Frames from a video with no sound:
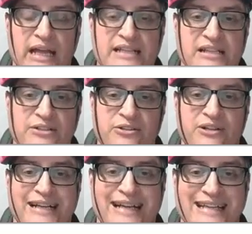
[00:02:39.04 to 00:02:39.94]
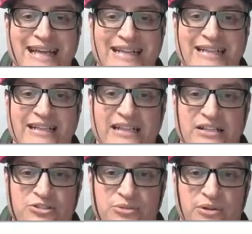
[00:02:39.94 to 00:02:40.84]
it's under kinetic
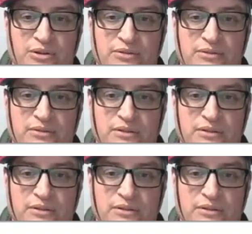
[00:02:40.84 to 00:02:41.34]
control.